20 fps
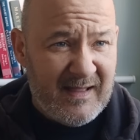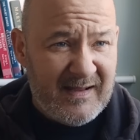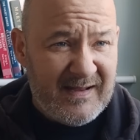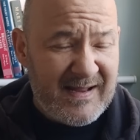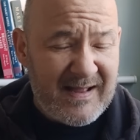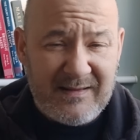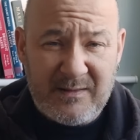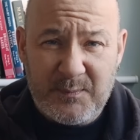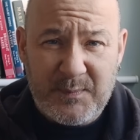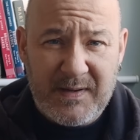And
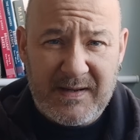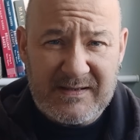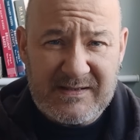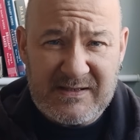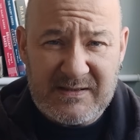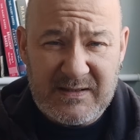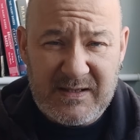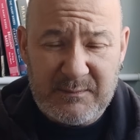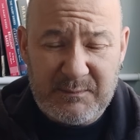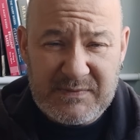Callum
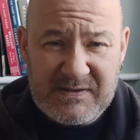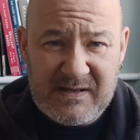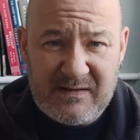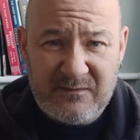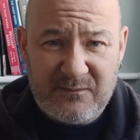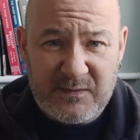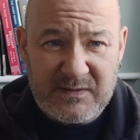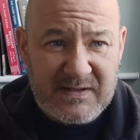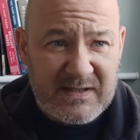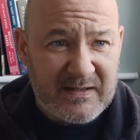Patterson
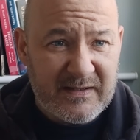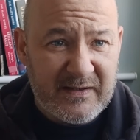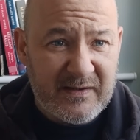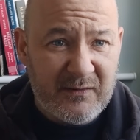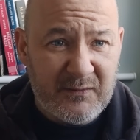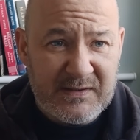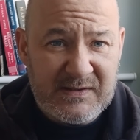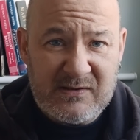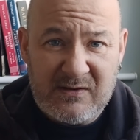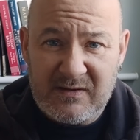himself will tell
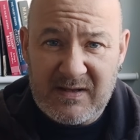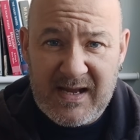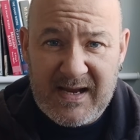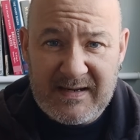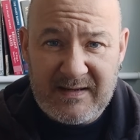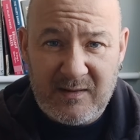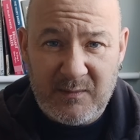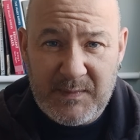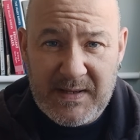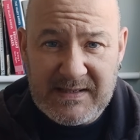you, he's not
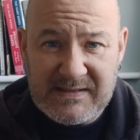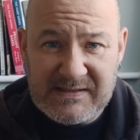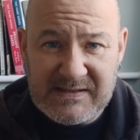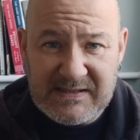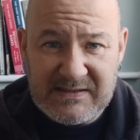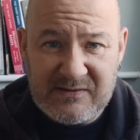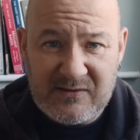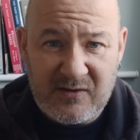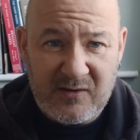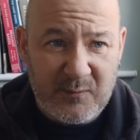Lionel Messi.
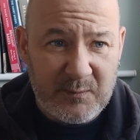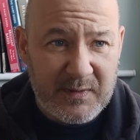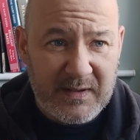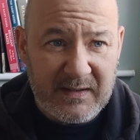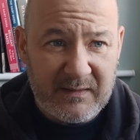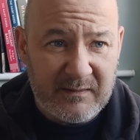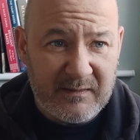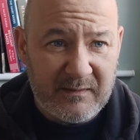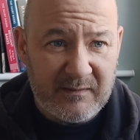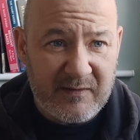He's not going to
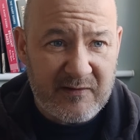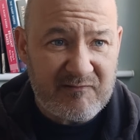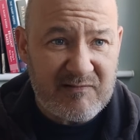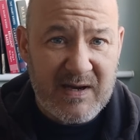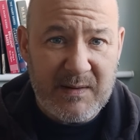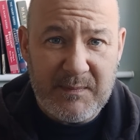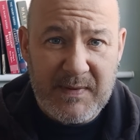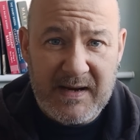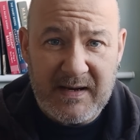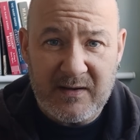beat
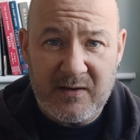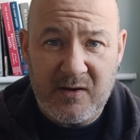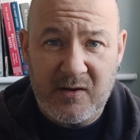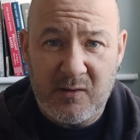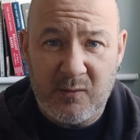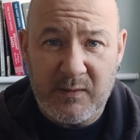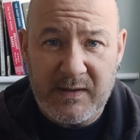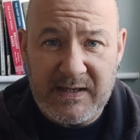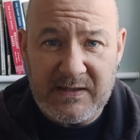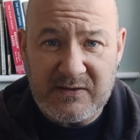3 men and
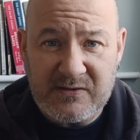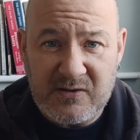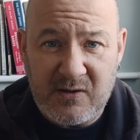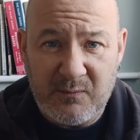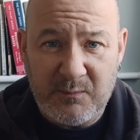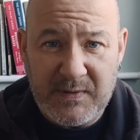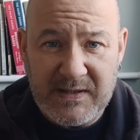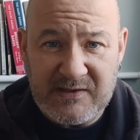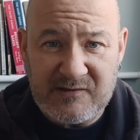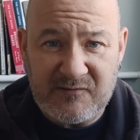curl one in
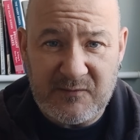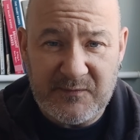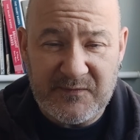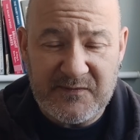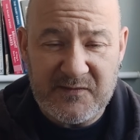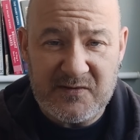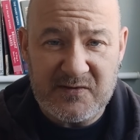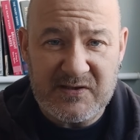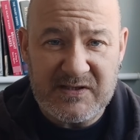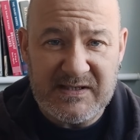top bins from
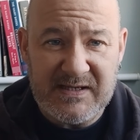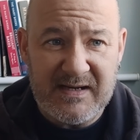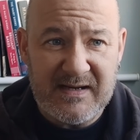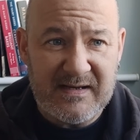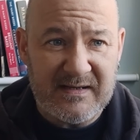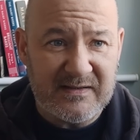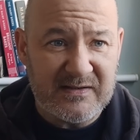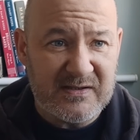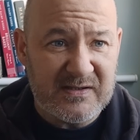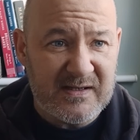40
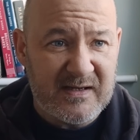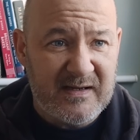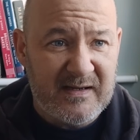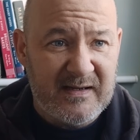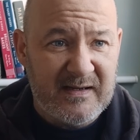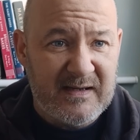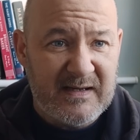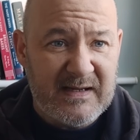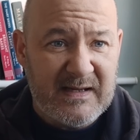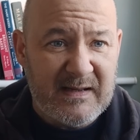yards.
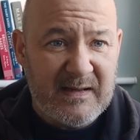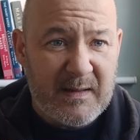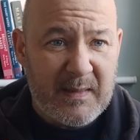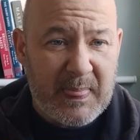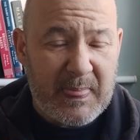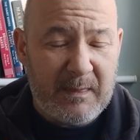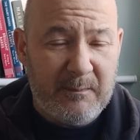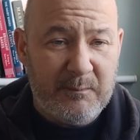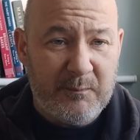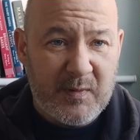
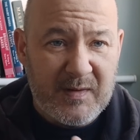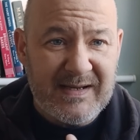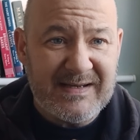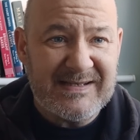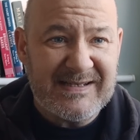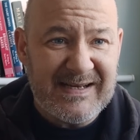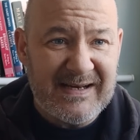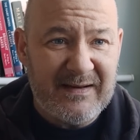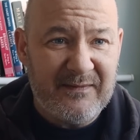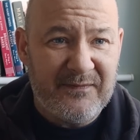But
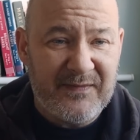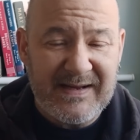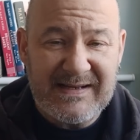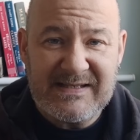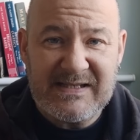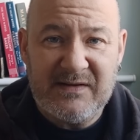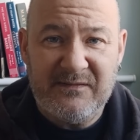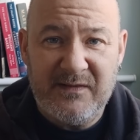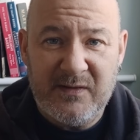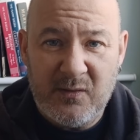is he an
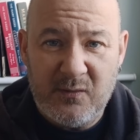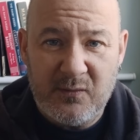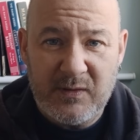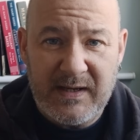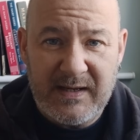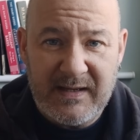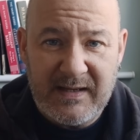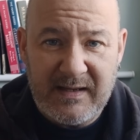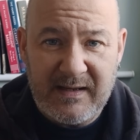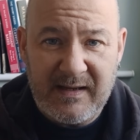effective
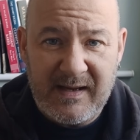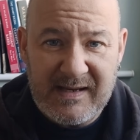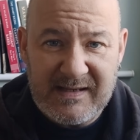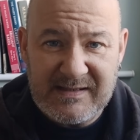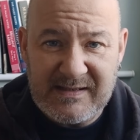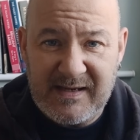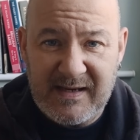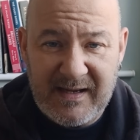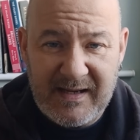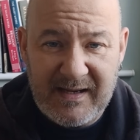unit?
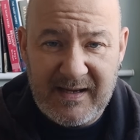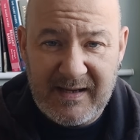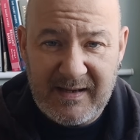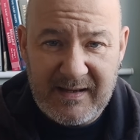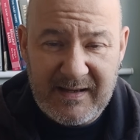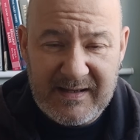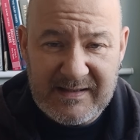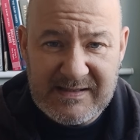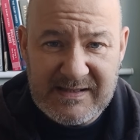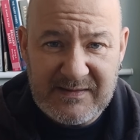
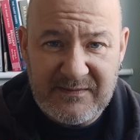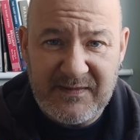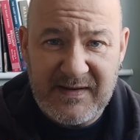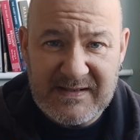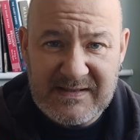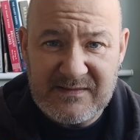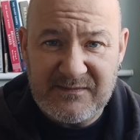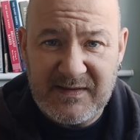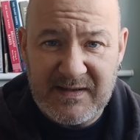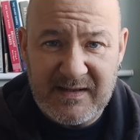Is he
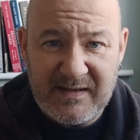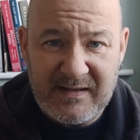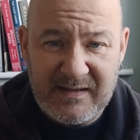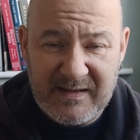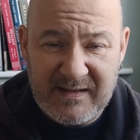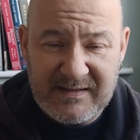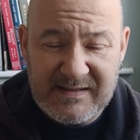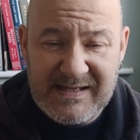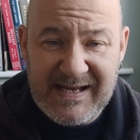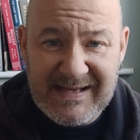effective in
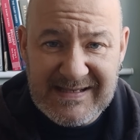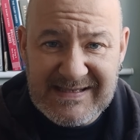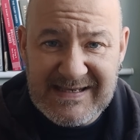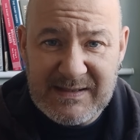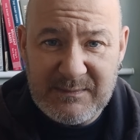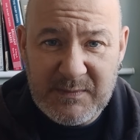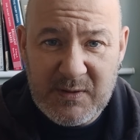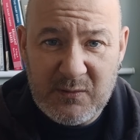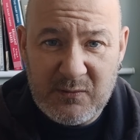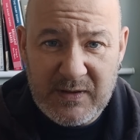a
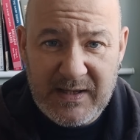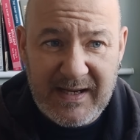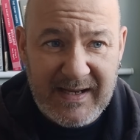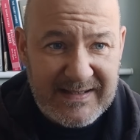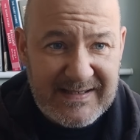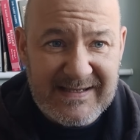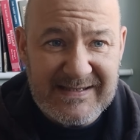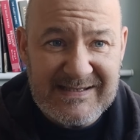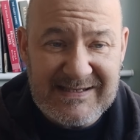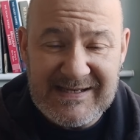team unit?
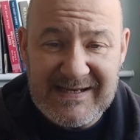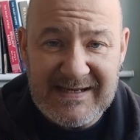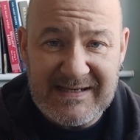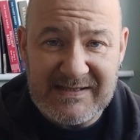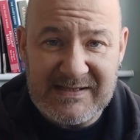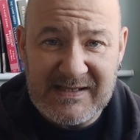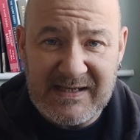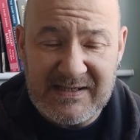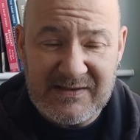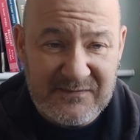And yes, he
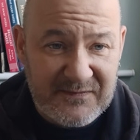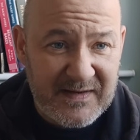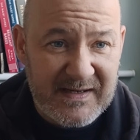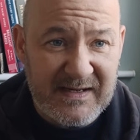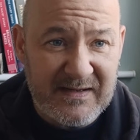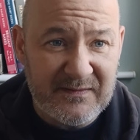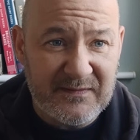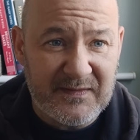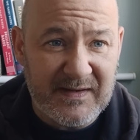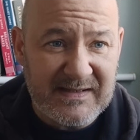is. He's
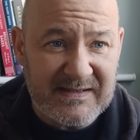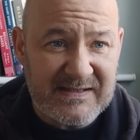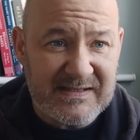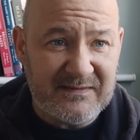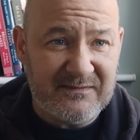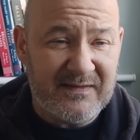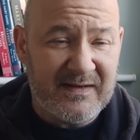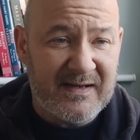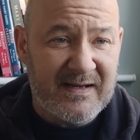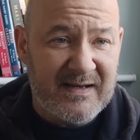very
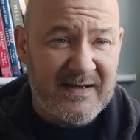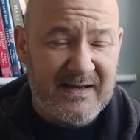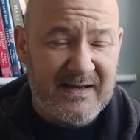effective.